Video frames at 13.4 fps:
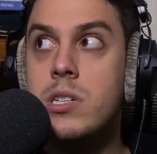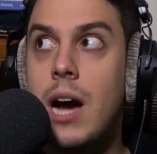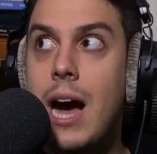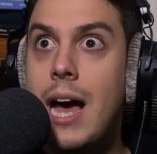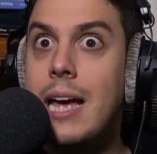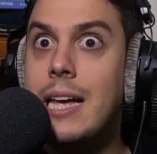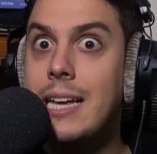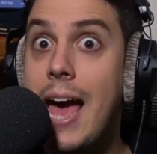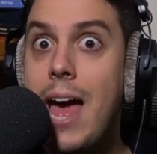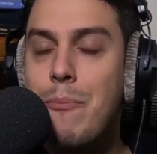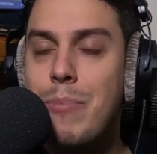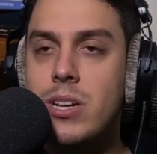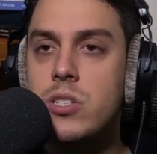I get,
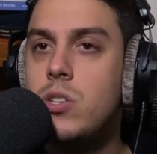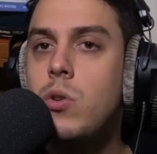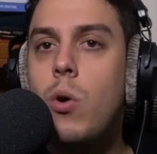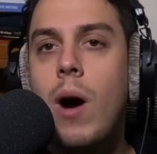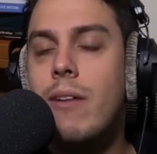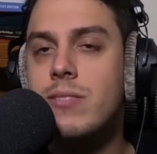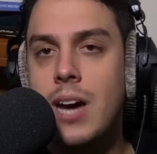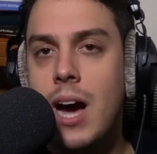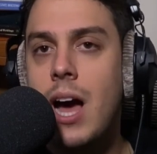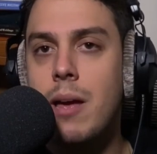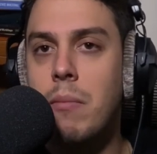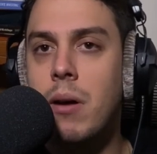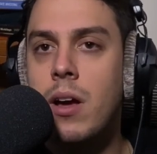because you don't have time.